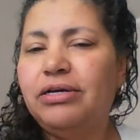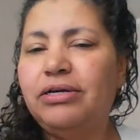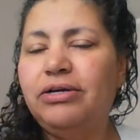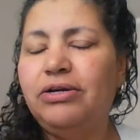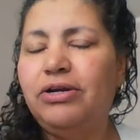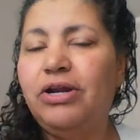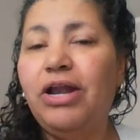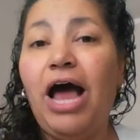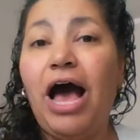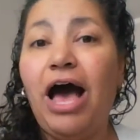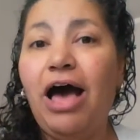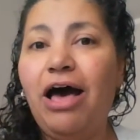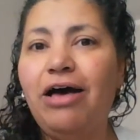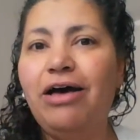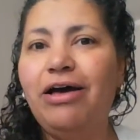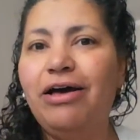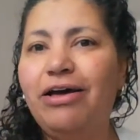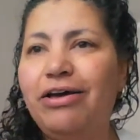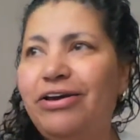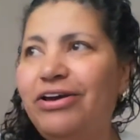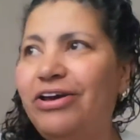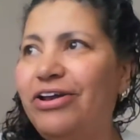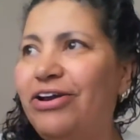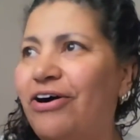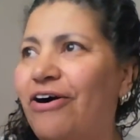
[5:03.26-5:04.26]
you
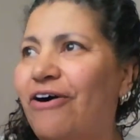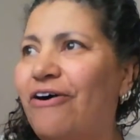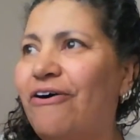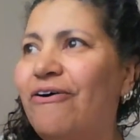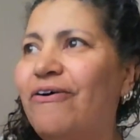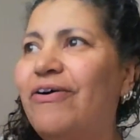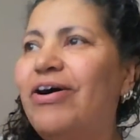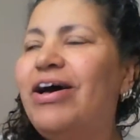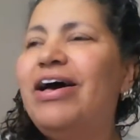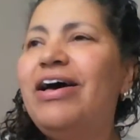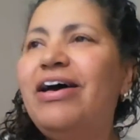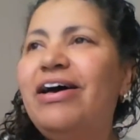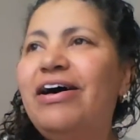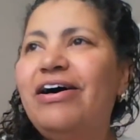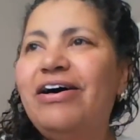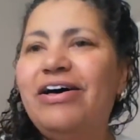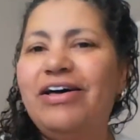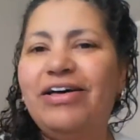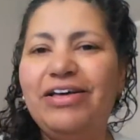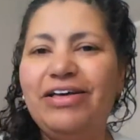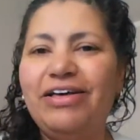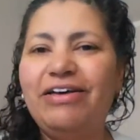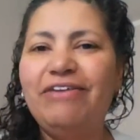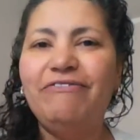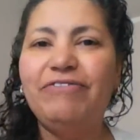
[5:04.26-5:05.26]
know
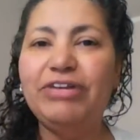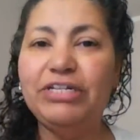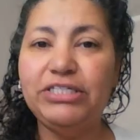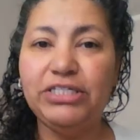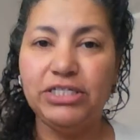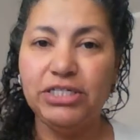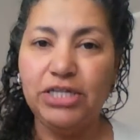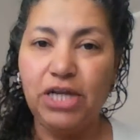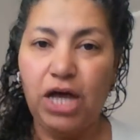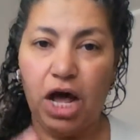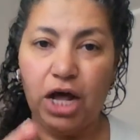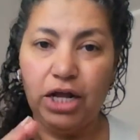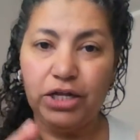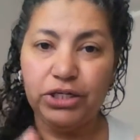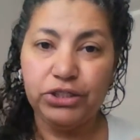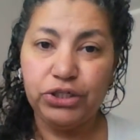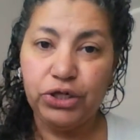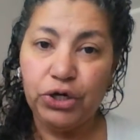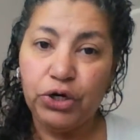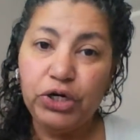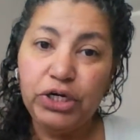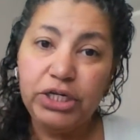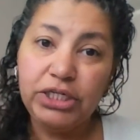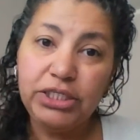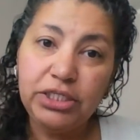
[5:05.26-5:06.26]
if it's an
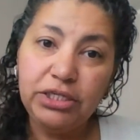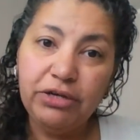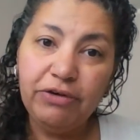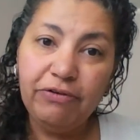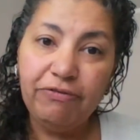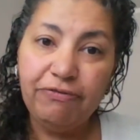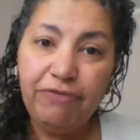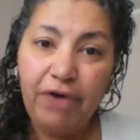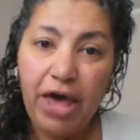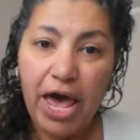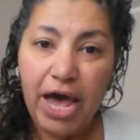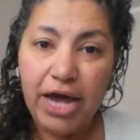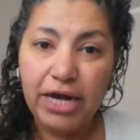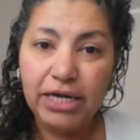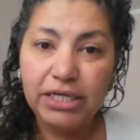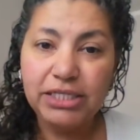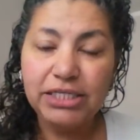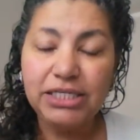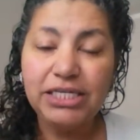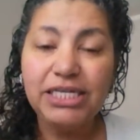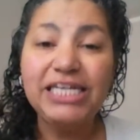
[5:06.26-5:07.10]
alternative fact